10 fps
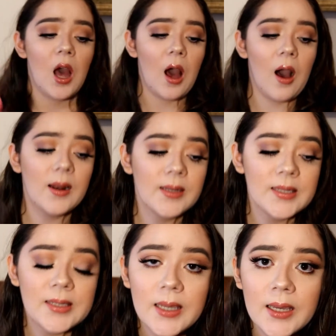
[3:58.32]

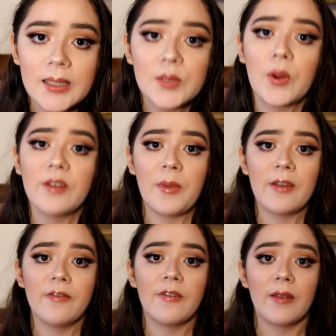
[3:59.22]
Honestly, it's one of
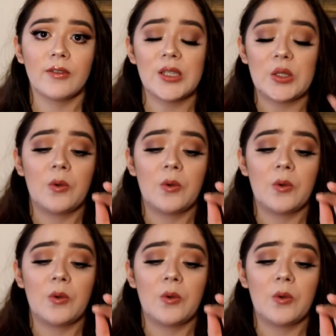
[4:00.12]
my favorites to